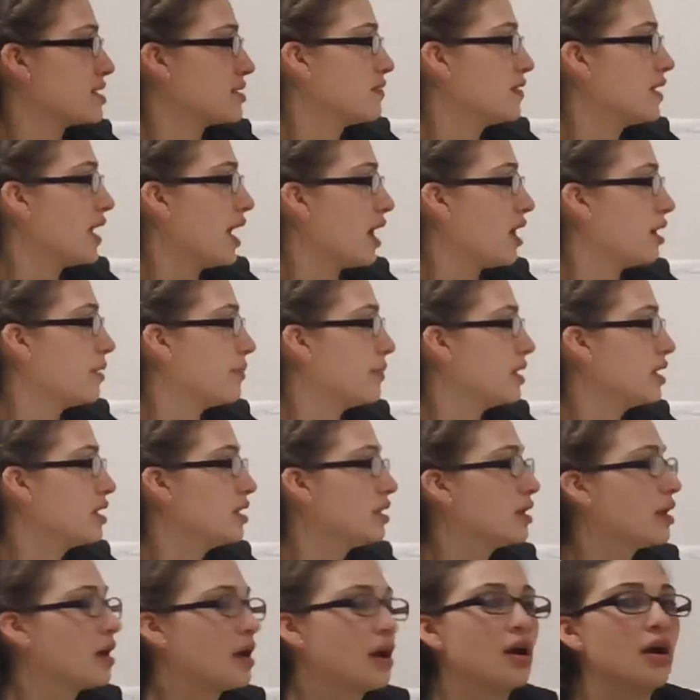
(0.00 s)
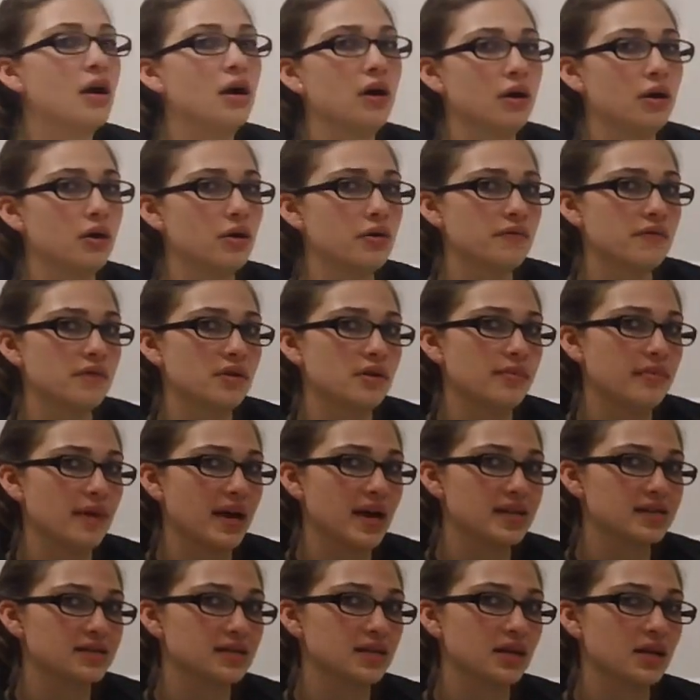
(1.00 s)
of the element over the
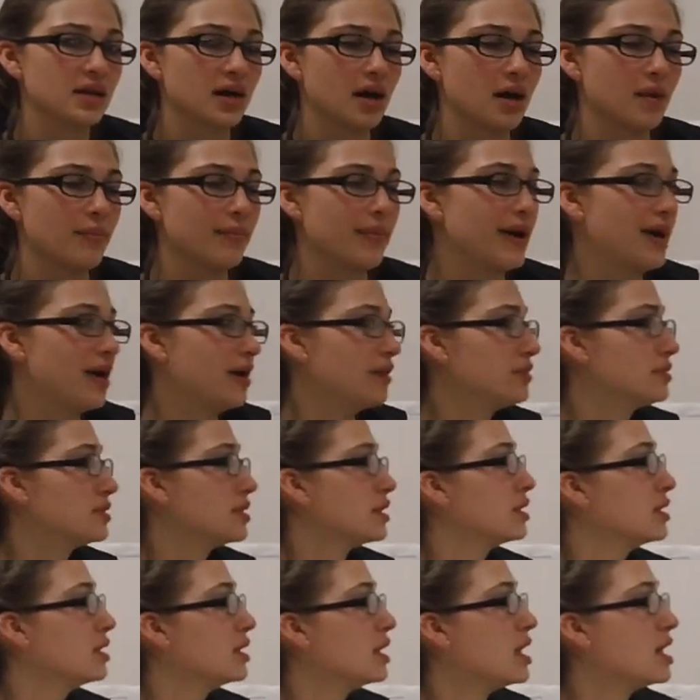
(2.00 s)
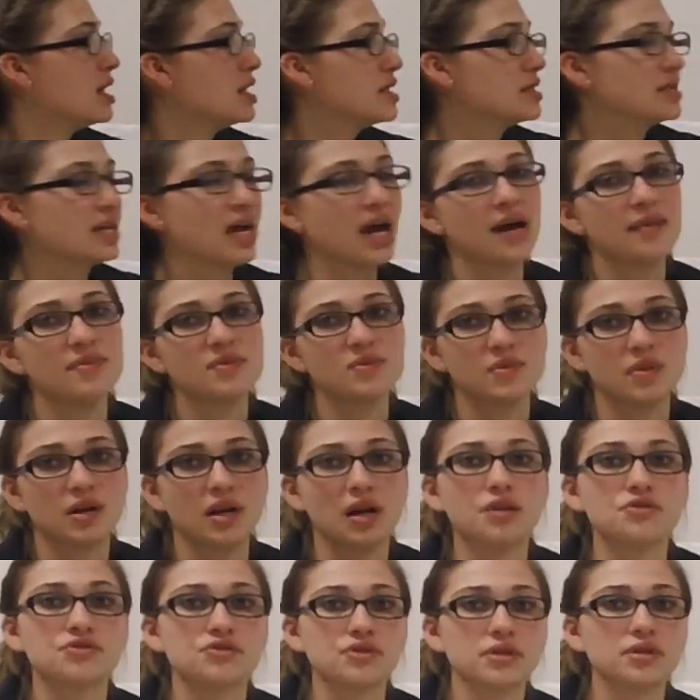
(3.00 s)
mass of the compound times
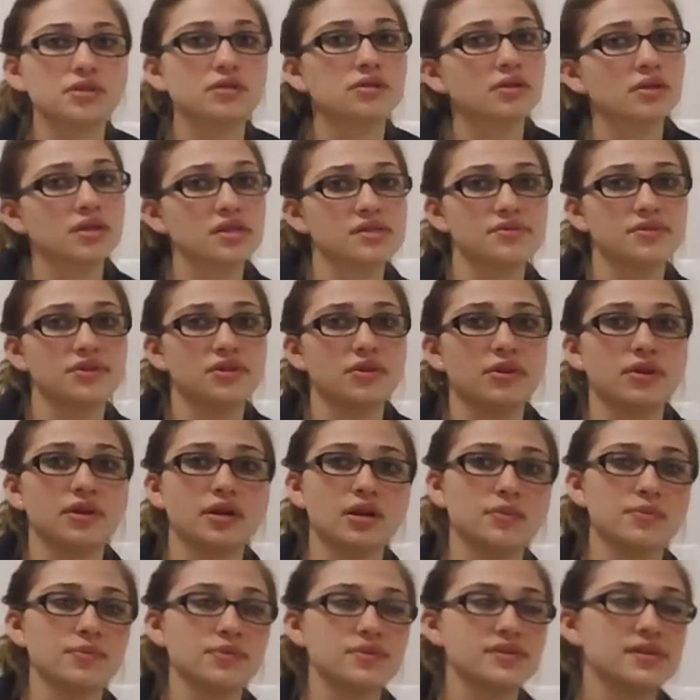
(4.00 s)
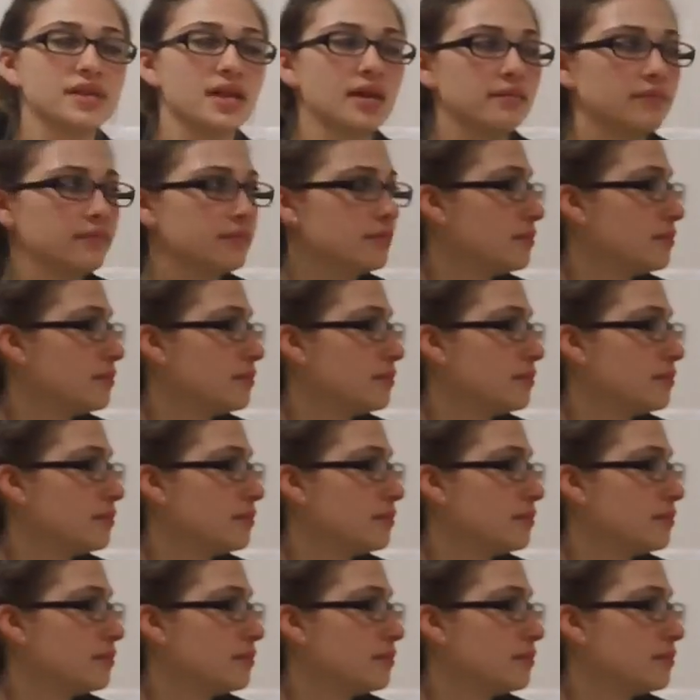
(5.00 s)
100, because we're doing a percent.